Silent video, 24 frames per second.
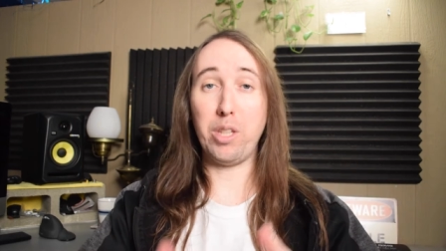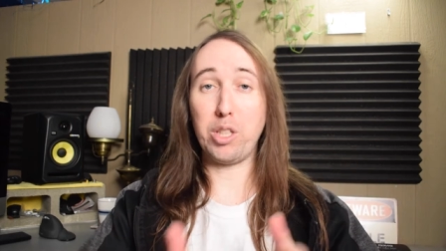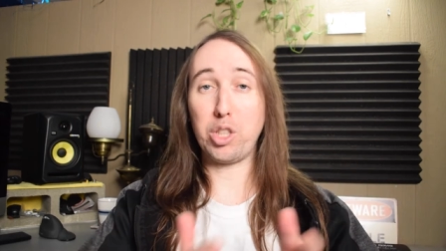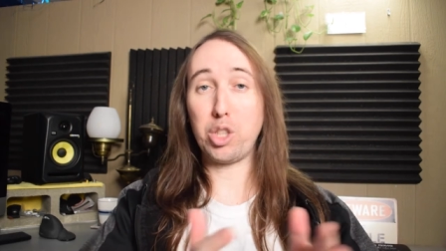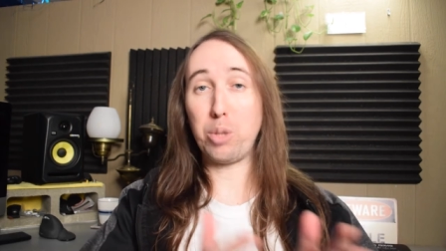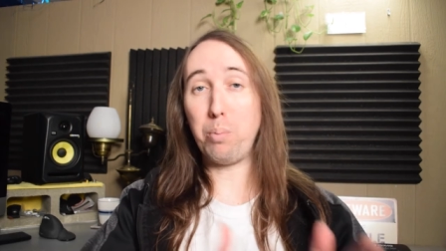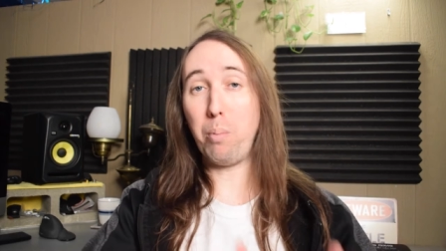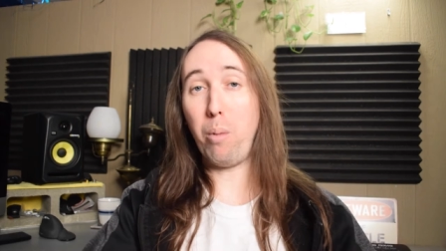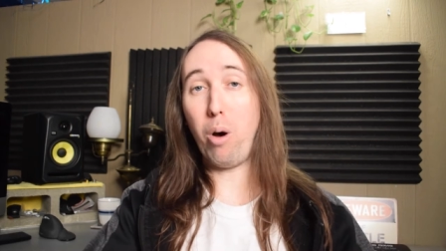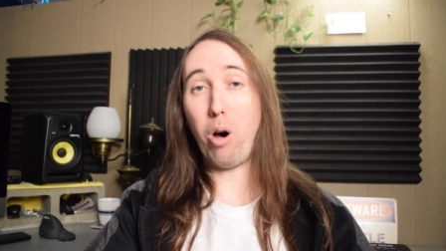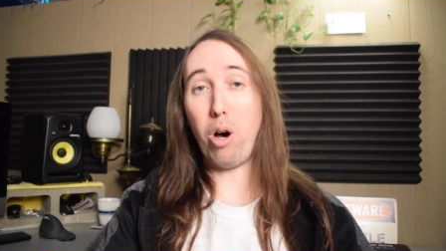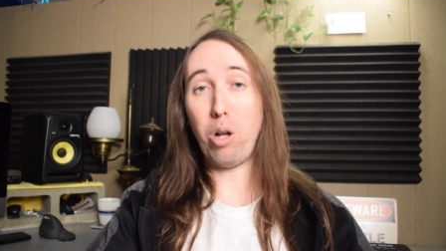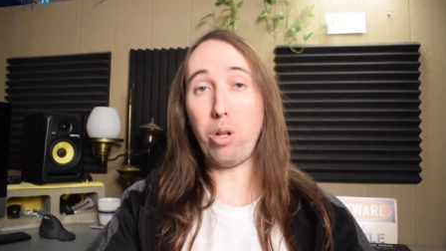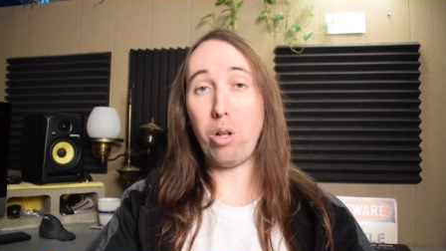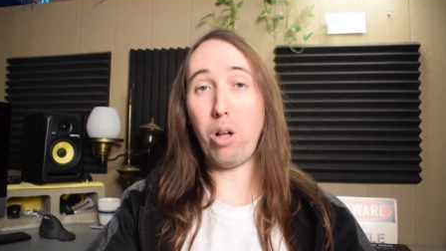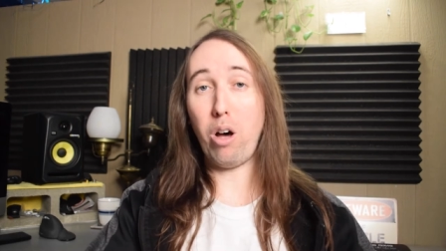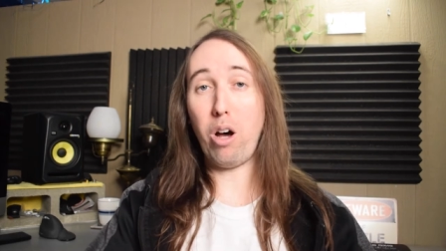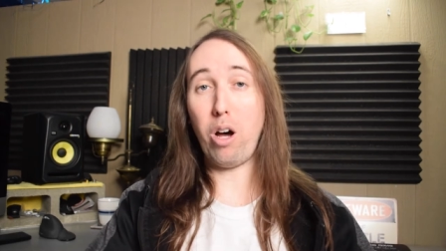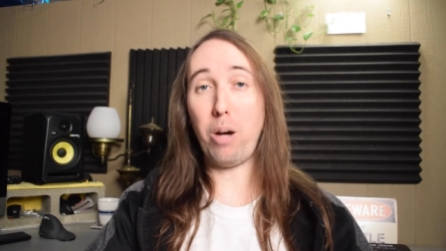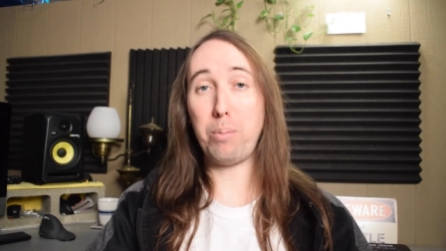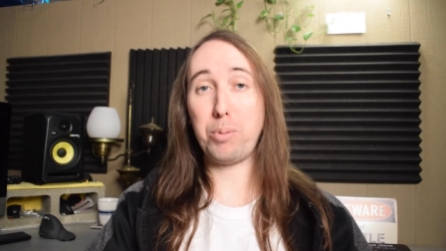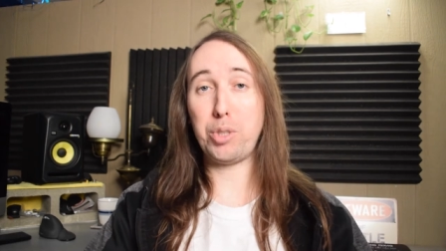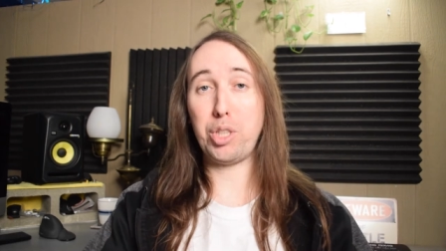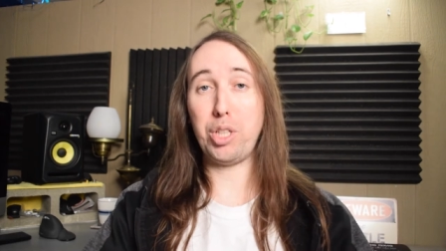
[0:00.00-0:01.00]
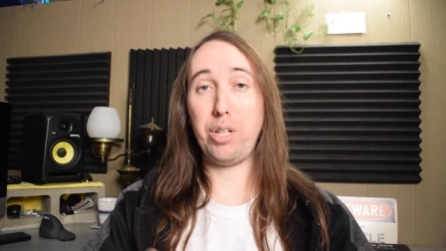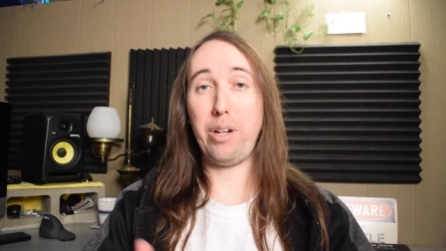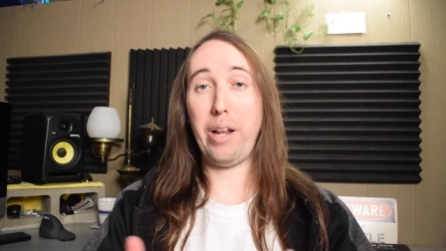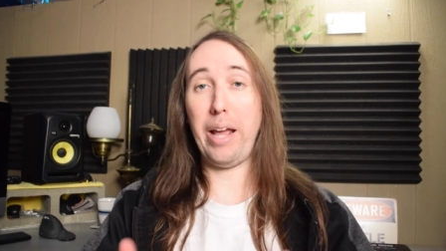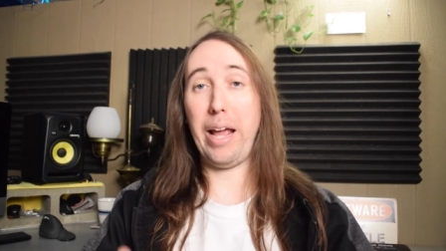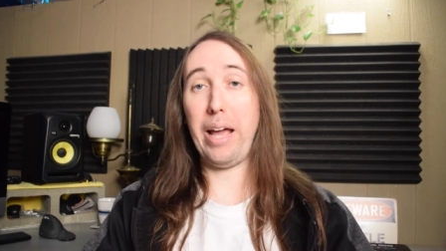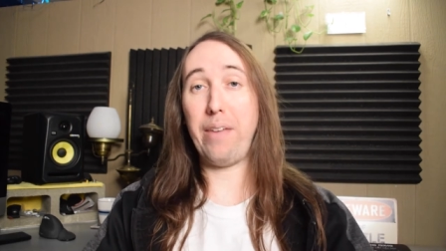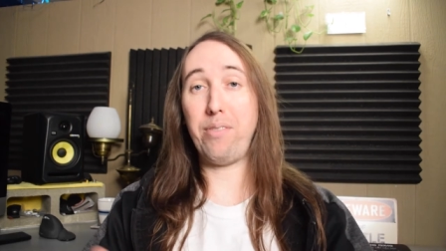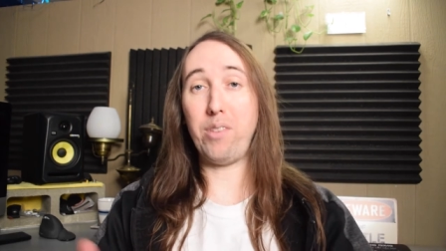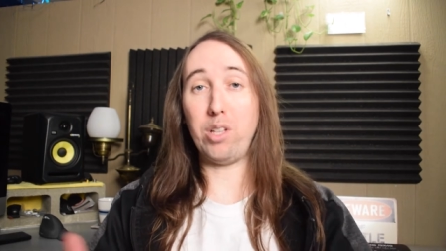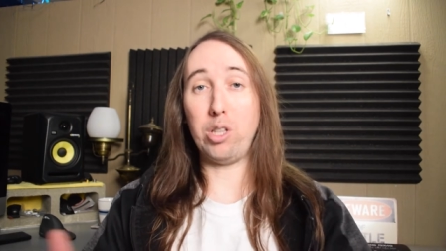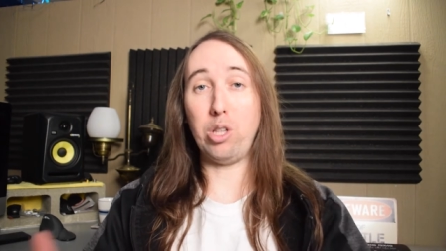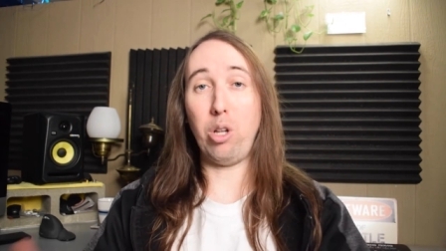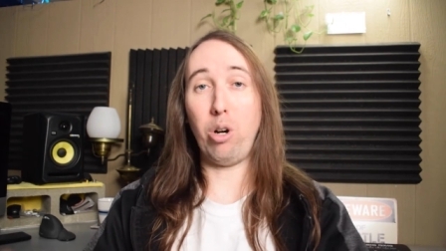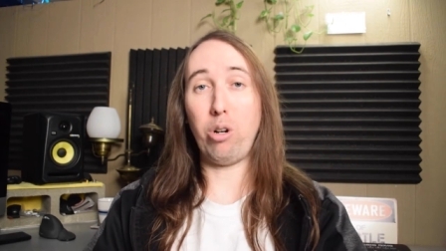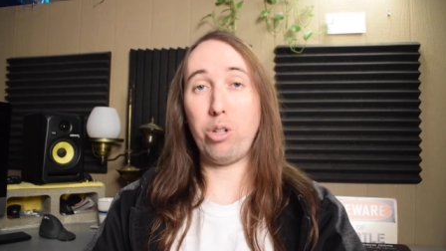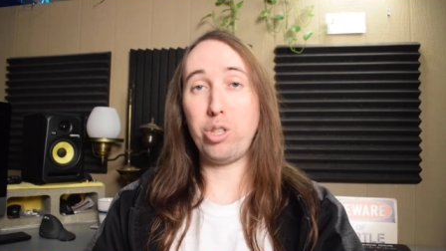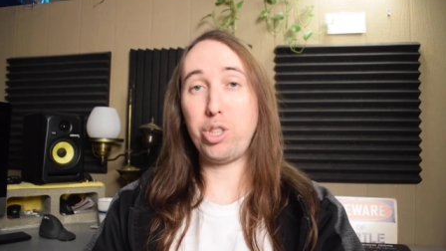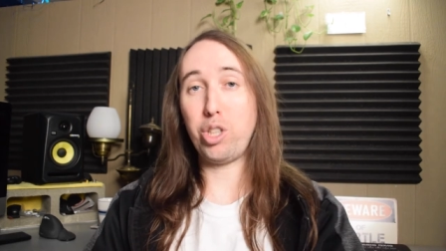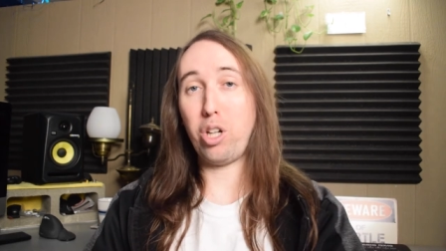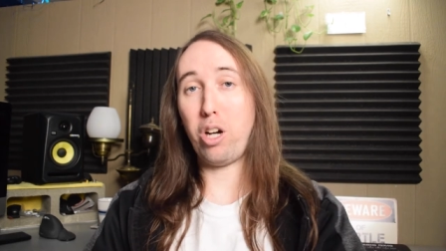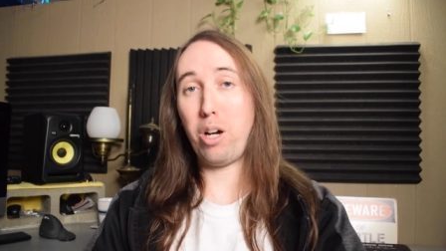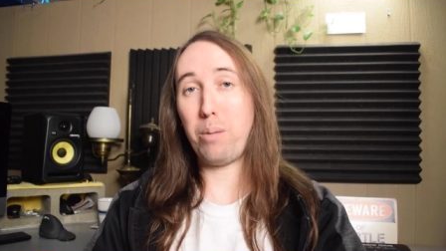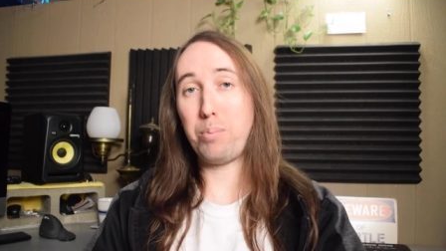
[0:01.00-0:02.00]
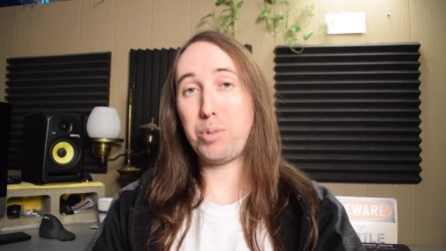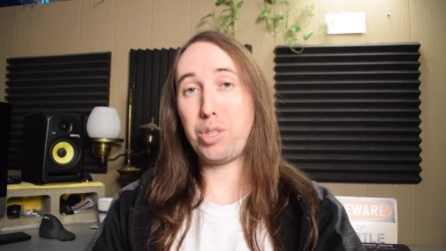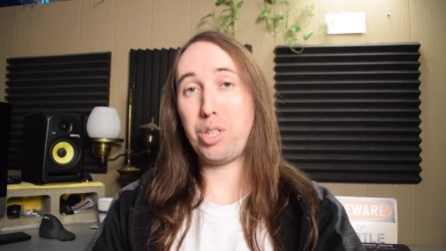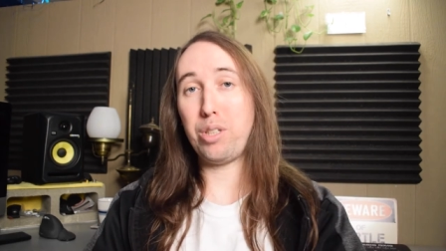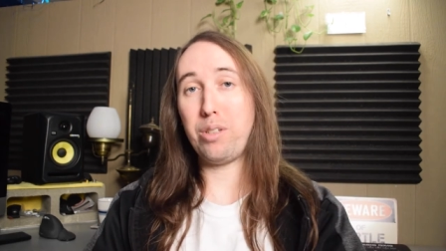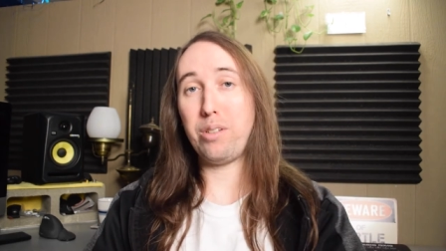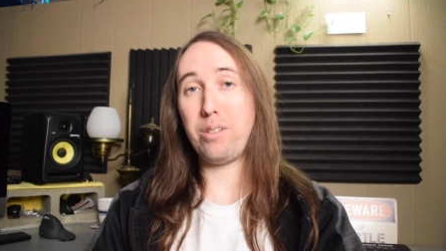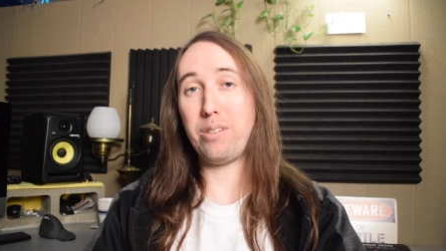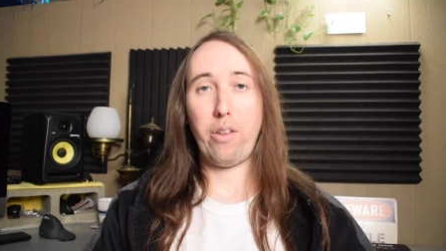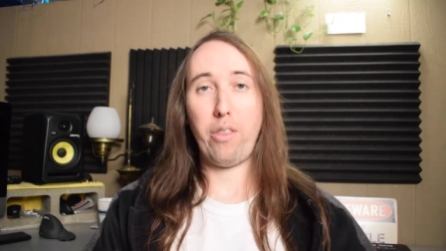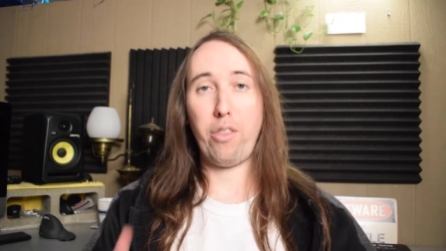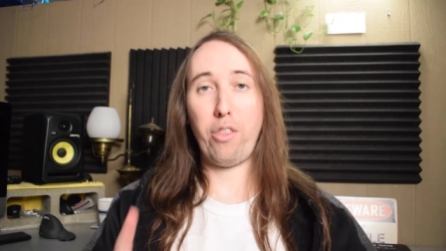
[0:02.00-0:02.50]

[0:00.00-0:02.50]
small option and the large option.